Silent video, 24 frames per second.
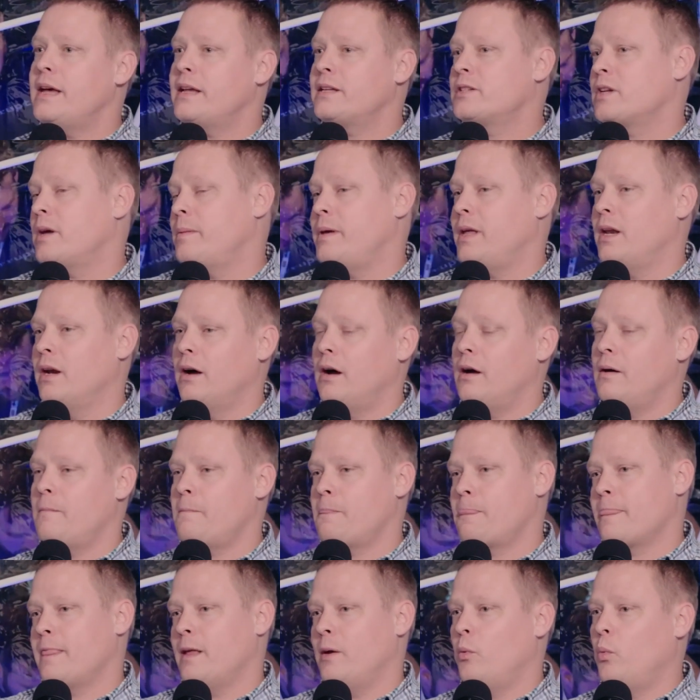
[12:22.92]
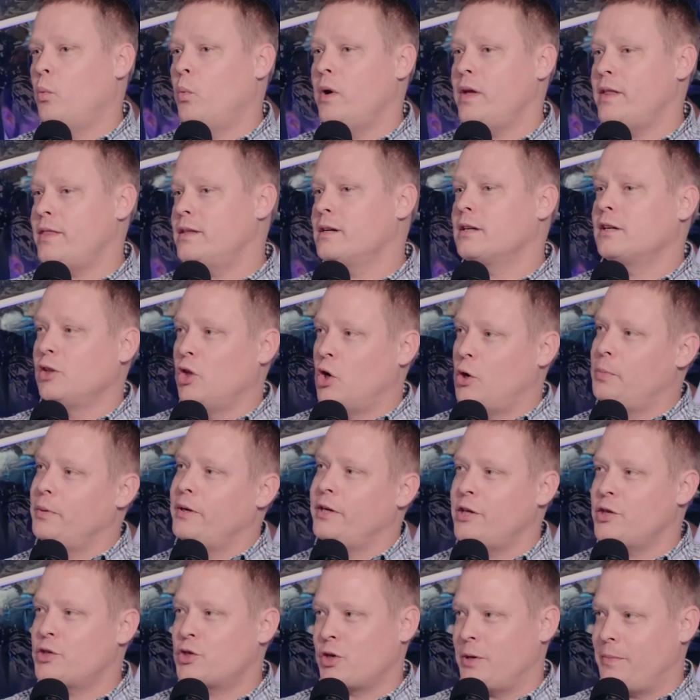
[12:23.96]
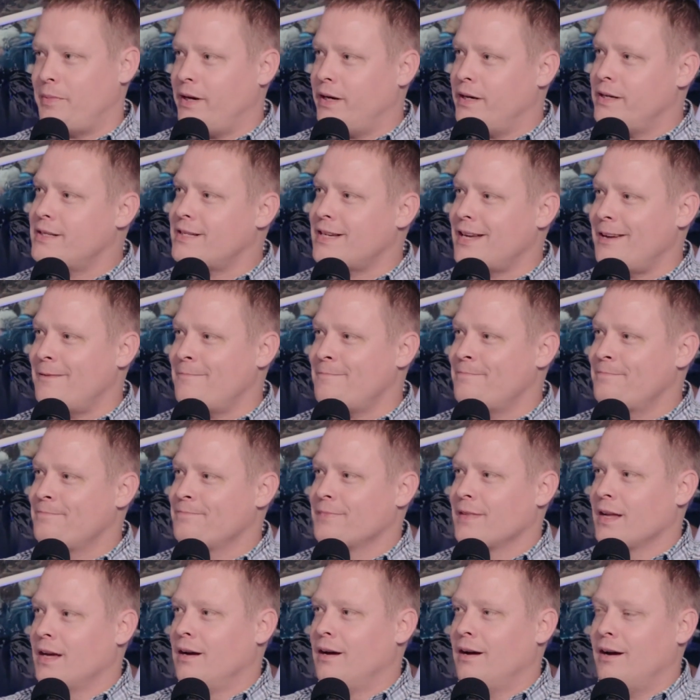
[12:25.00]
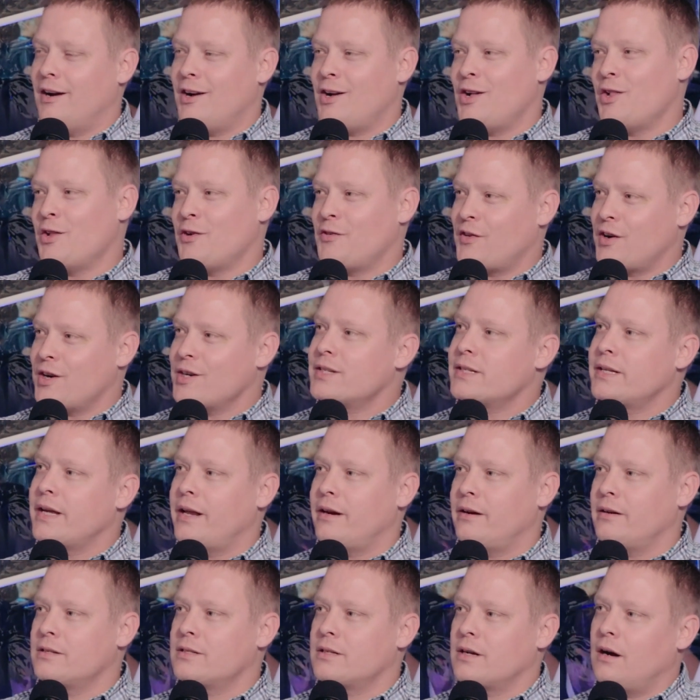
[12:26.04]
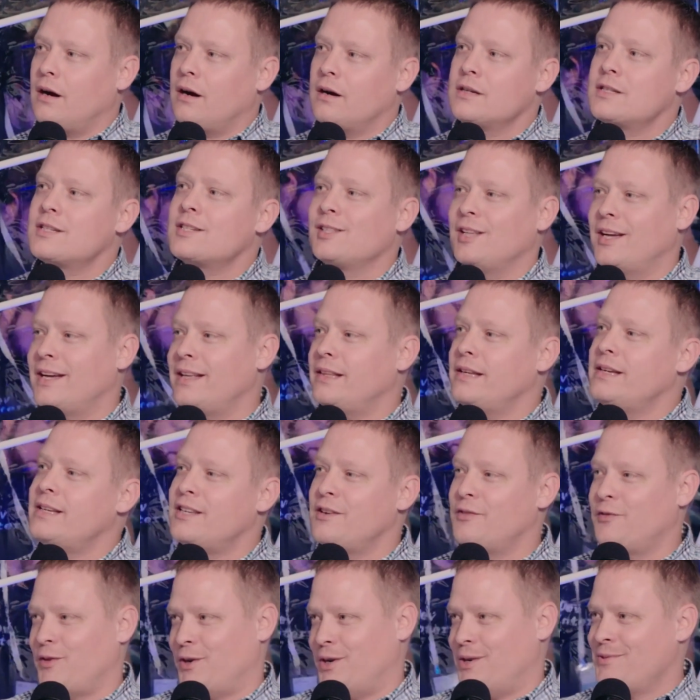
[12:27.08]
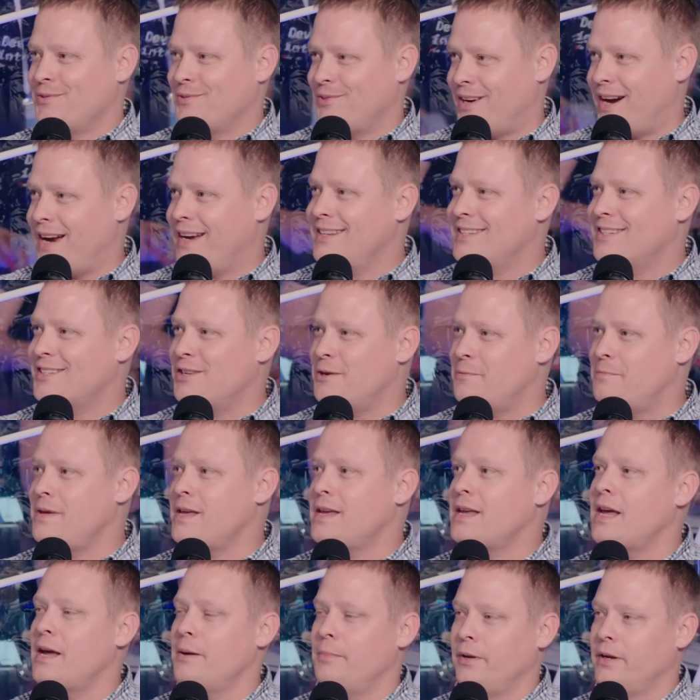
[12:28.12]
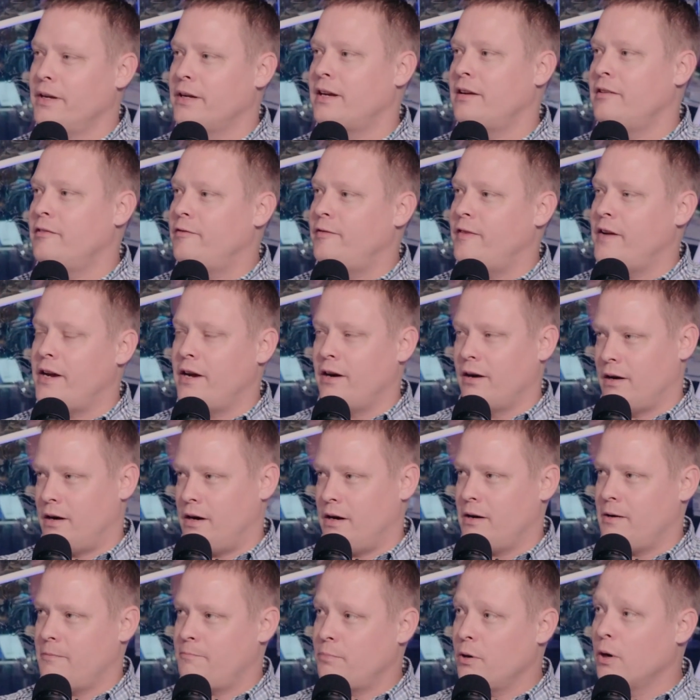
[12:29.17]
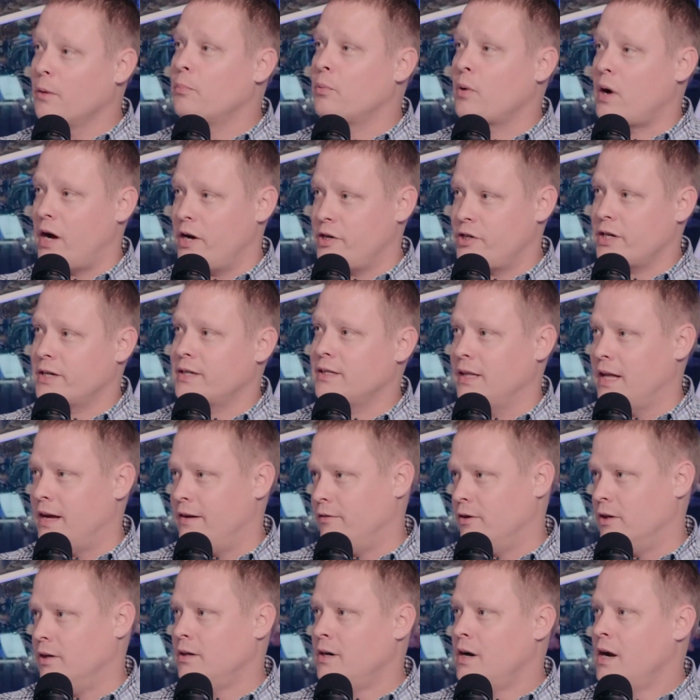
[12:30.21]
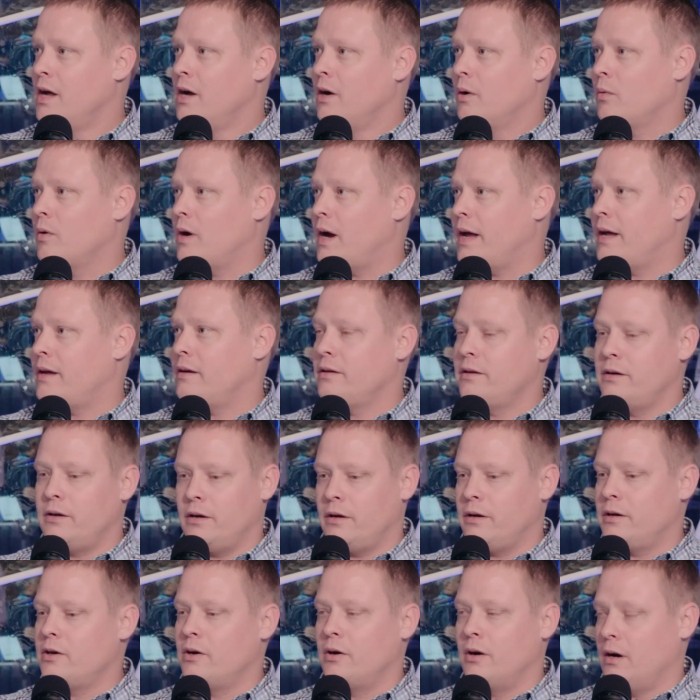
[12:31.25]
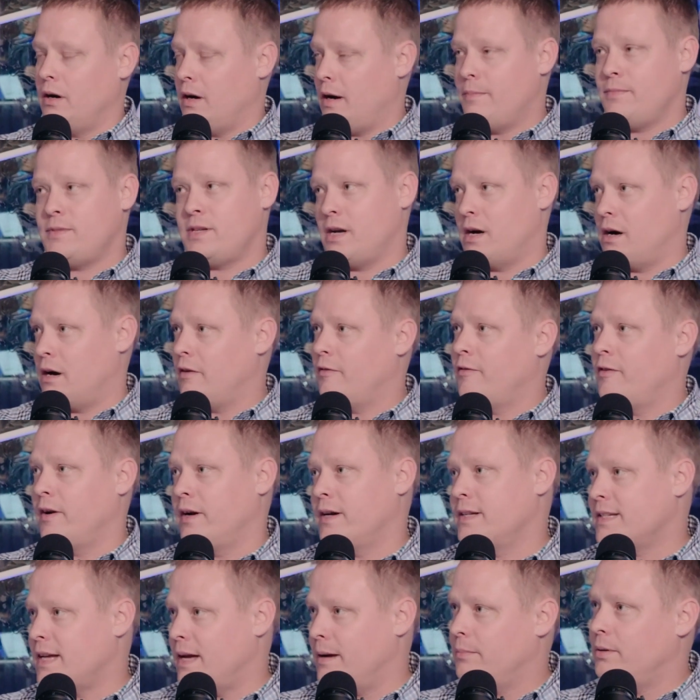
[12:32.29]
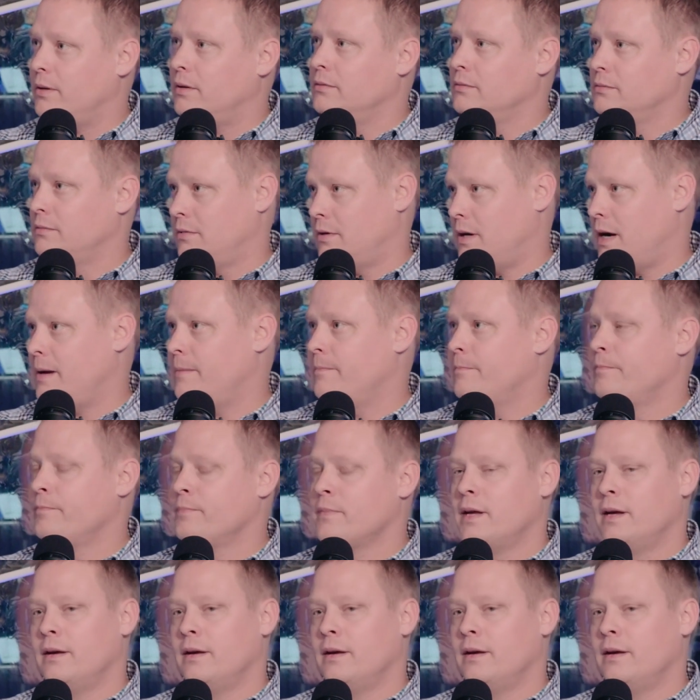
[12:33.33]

Yes. I mean, with a globally distributed team, all of our standards are slightly different, right? So being able to configure on a per project level, right? Your MTR, for example, right?